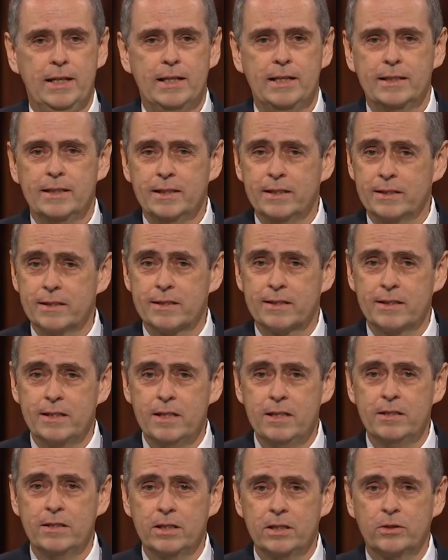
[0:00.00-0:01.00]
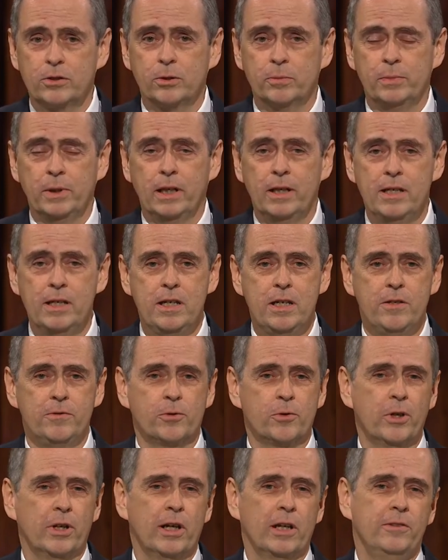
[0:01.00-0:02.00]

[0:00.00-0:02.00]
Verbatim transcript: It is easy to believe when